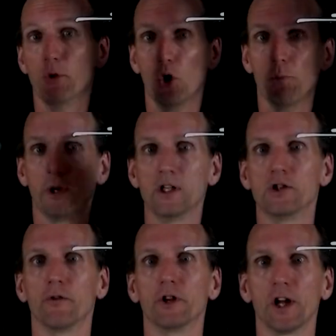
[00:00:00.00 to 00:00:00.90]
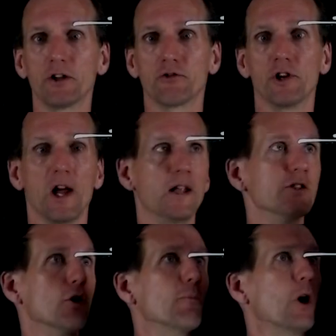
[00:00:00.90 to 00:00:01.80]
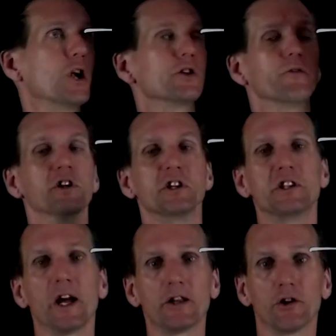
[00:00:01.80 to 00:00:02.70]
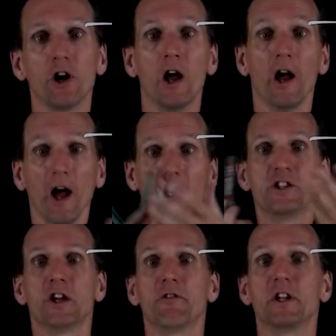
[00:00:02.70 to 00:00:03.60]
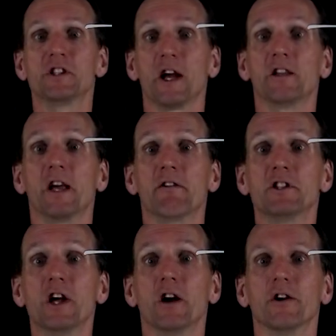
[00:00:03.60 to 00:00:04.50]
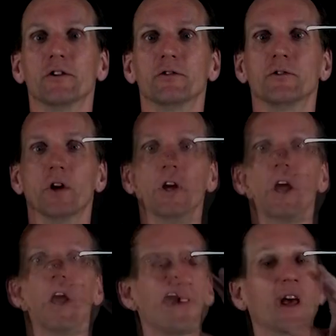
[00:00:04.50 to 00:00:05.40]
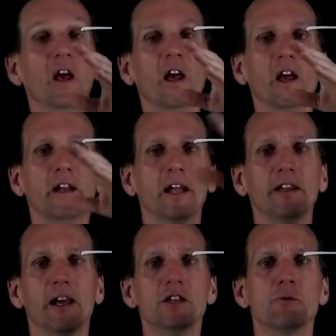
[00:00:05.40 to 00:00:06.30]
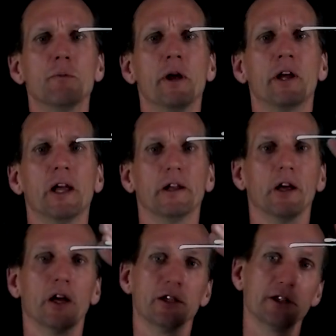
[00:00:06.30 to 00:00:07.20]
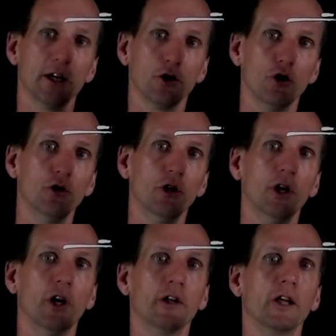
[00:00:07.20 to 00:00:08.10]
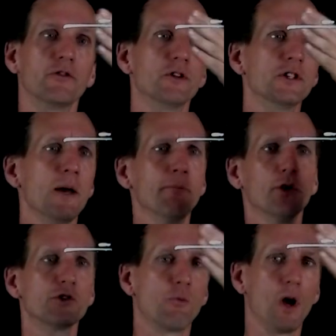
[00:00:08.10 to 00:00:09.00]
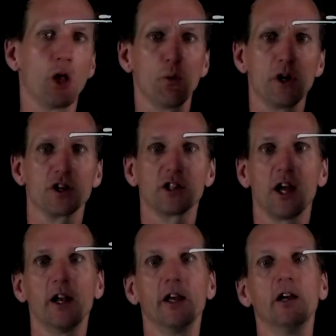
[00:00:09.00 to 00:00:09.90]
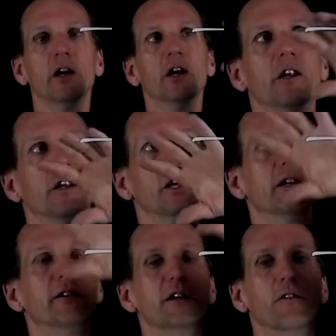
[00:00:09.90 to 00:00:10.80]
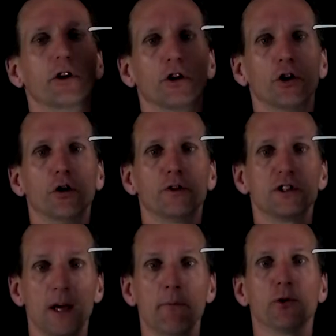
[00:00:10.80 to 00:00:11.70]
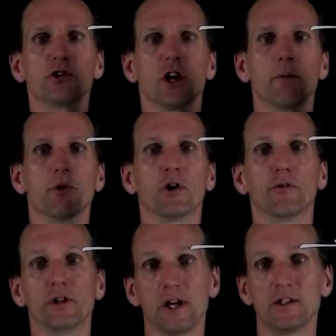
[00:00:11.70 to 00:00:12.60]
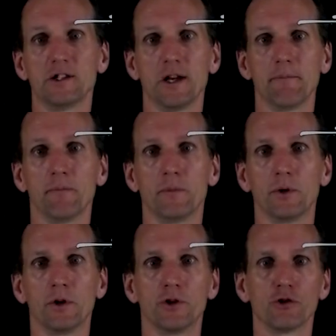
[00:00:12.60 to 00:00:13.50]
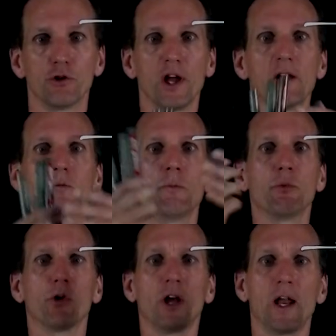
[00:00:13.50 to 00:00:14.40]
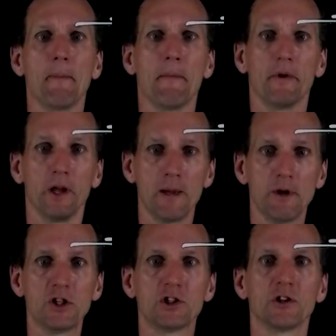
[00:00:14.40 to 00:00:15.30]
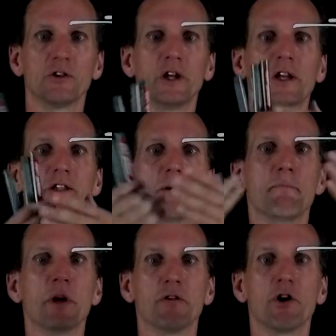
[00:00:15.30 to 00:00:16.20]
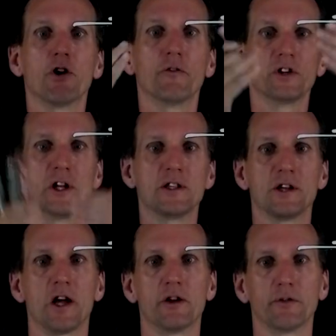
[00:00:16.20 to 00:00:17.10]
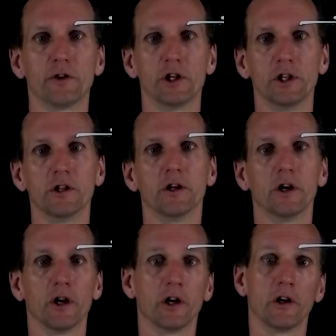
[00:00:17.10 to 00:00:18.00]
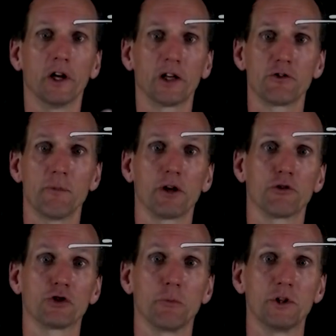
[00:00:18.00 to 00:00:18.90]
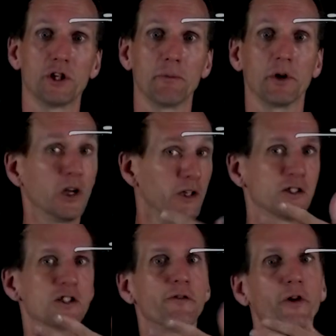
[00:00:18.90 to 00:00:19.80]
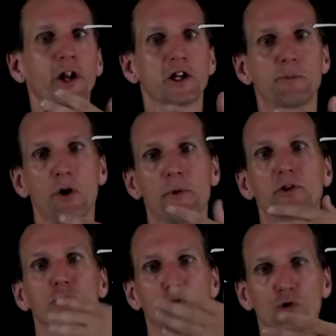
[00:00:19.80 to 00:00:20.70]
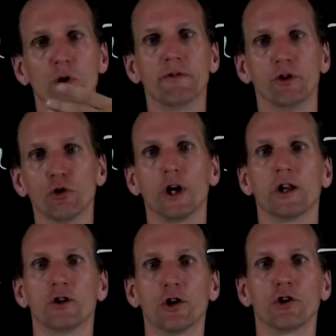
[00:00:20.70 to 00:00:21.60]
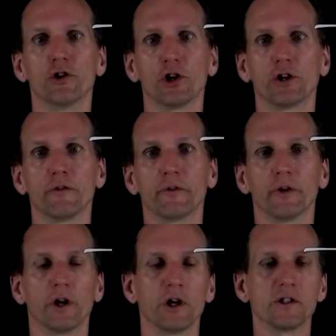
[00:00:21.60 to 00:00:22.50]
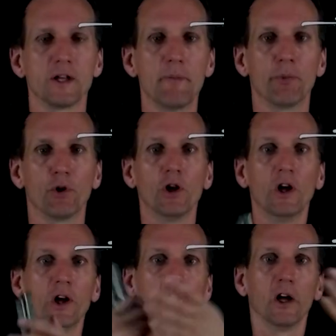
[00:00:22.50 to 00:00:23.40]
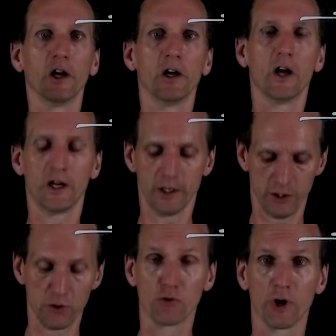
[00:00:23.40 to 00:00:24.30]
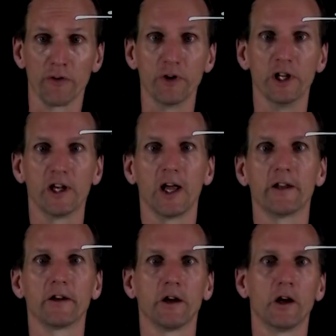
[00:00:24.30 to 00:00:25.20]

pole piece of the electron lens or parts of the detector, and generate secondaries there. In that case, we may get a signal that resembles, while we are scanning, the interior of the sample chamber of the SEM. So then we get an image that is a mirror of the inside of the electron microscopy chamber. This is a fun experiment to do if you look at a non-conductive sample, and you can really get